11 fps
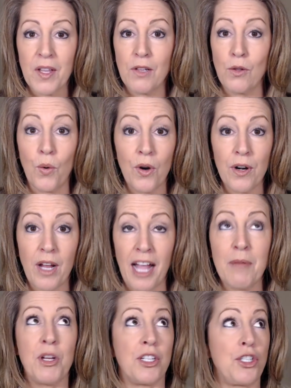Lord, I am
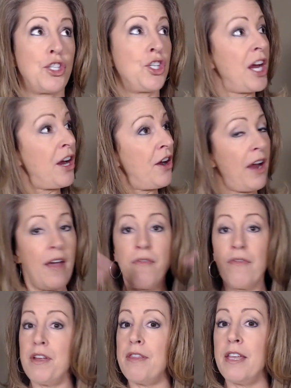going to share
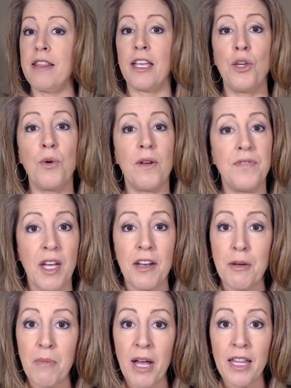everything that you have done
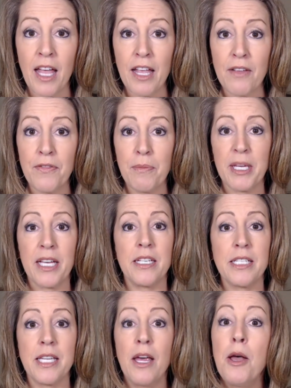in my life
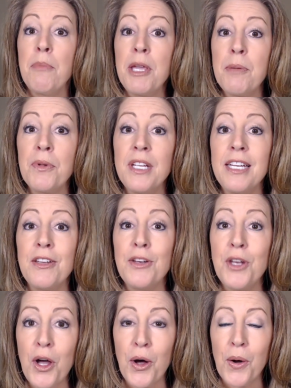because people need to
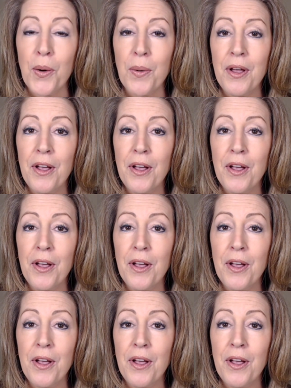know